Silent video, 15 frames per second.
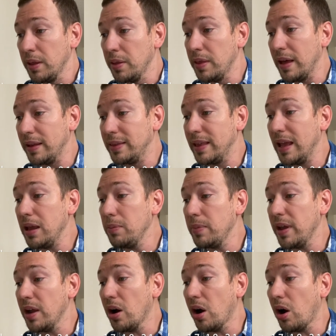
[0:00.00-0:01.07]
that they
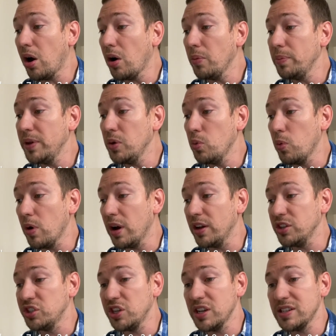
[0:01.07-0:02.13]
may all be
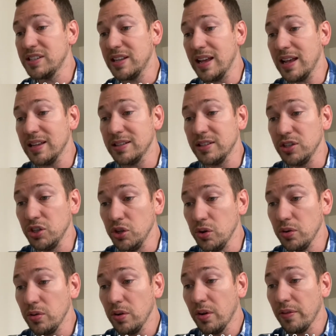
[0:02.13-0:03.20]
one, just as
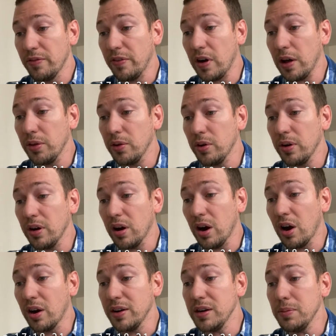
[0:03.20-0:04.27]
you, Father,
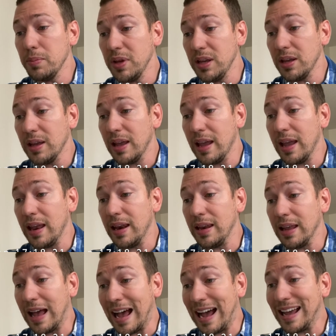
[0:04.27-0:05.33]
are in me and
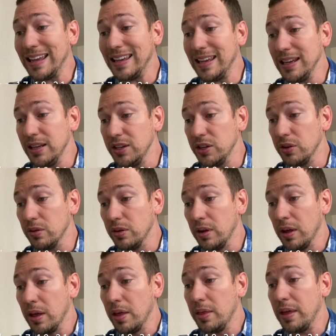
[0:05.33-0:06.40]
I in you,
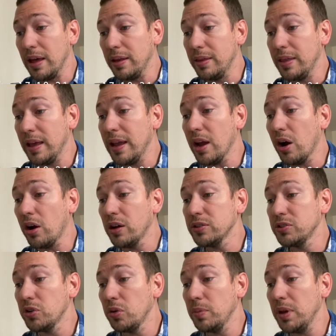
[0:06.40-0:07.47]
that they
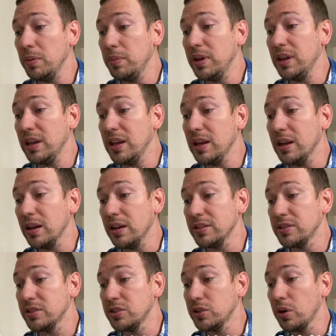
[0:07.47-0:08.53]
also may be in
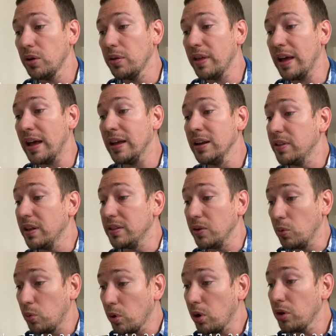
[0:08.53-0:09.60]
us, so that the
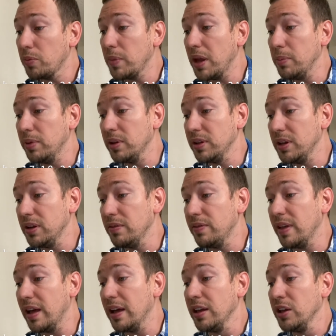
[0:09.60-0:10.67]
world may believe
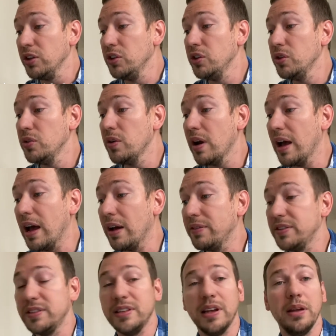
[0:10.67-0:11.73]
that you have
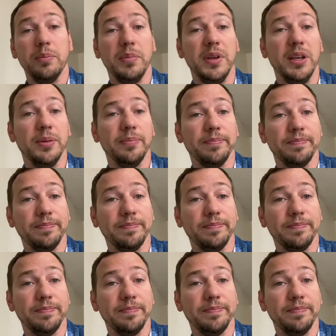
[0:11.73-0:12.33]
sent me.